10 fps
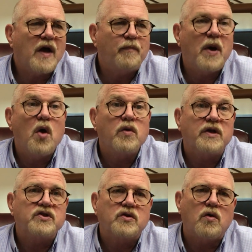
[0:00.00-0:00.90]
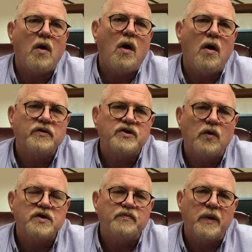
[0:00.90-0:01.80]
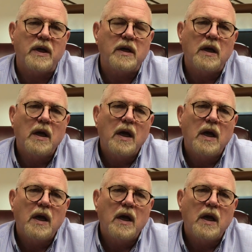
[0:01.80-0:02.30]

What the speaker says: opponents' craw, so to speak,